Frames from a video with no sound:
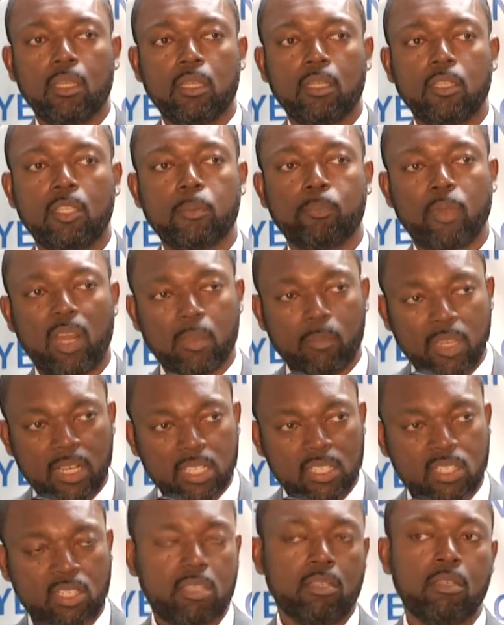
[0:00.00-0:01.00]
the Prime
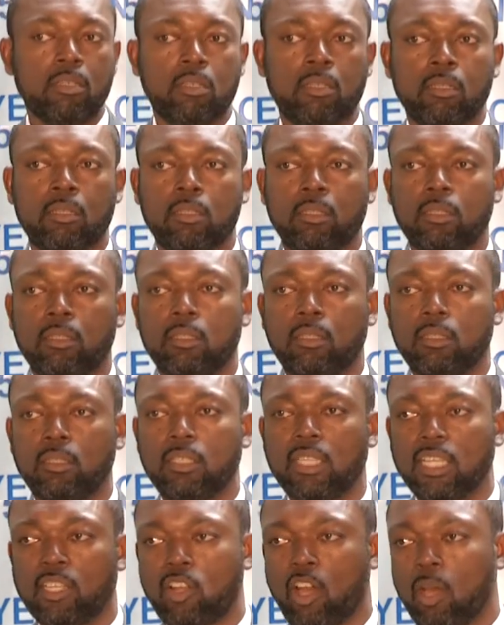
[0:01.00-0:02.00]
Minister
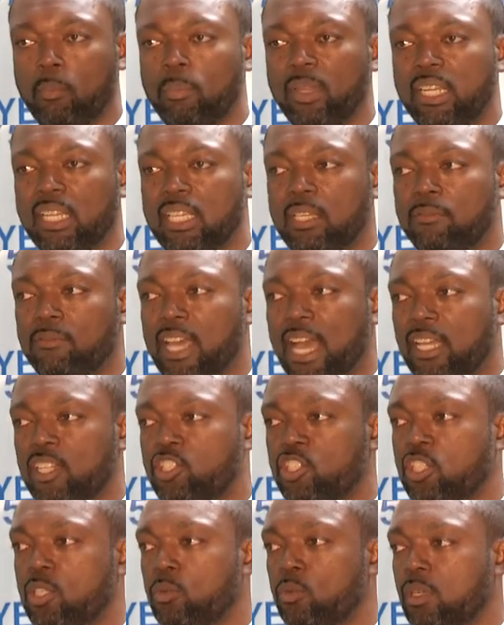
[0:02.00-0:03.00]
did not believe that
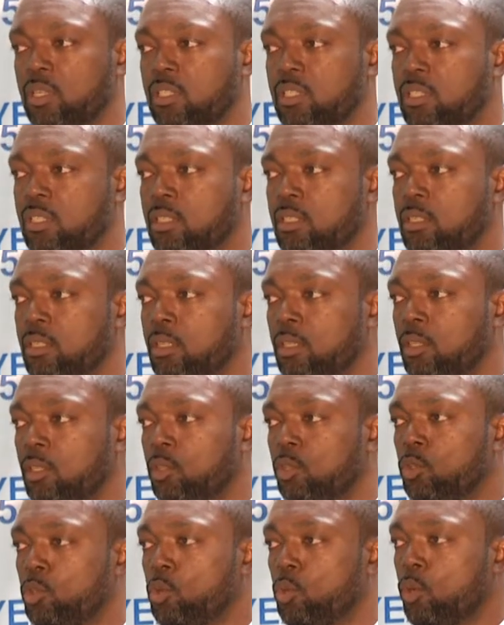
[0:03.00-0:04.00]
she was
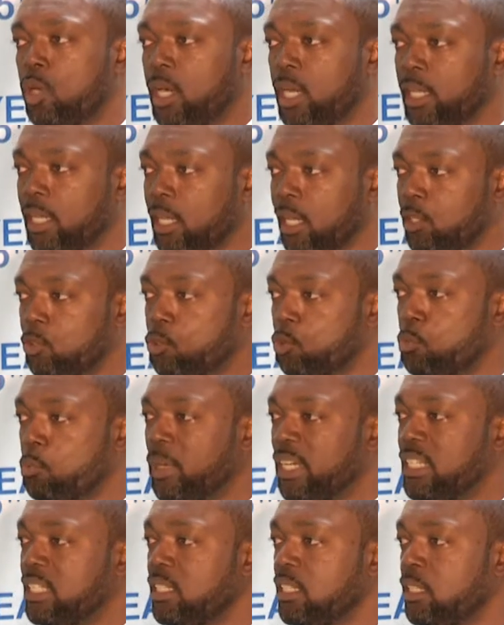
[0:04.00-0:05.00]
too high and too
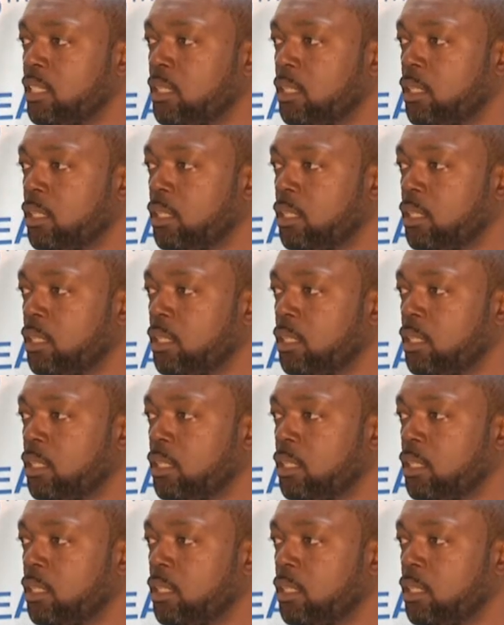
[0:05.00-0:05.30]
mighty